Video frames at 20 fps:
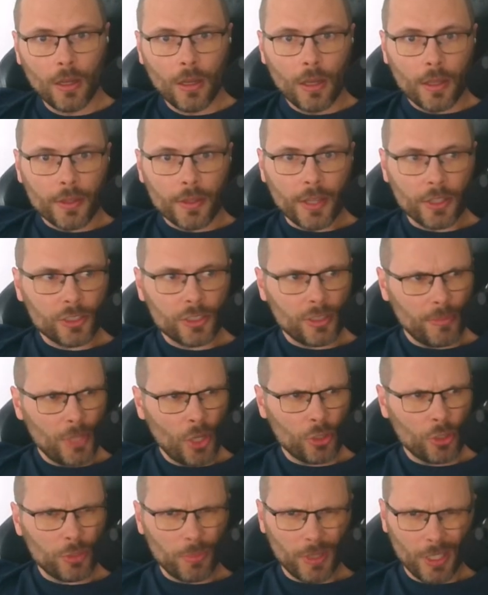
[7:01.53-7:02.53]
There's some
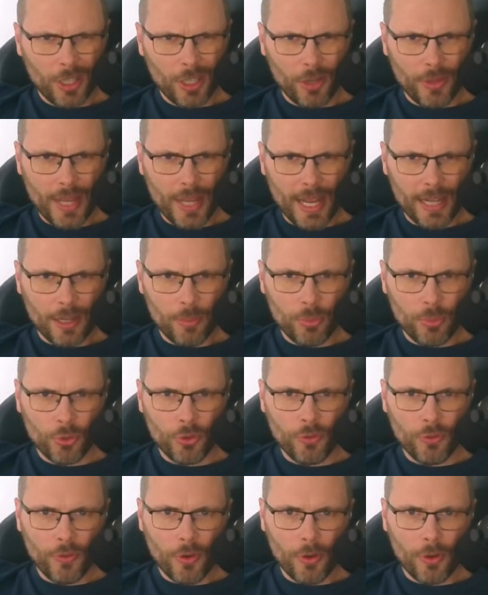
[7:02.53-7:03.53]
notes below that.
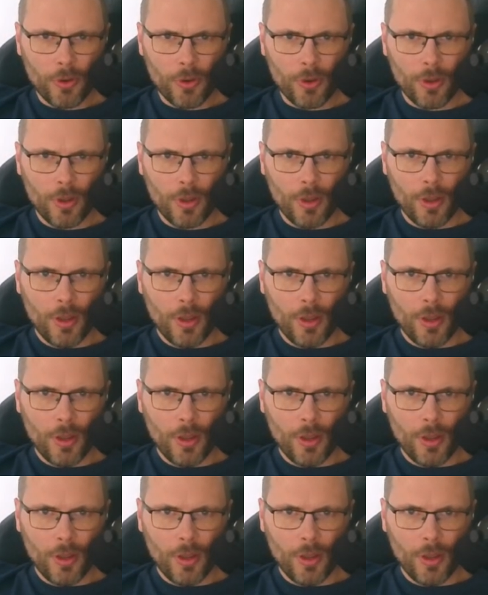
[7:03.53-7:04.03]
Approval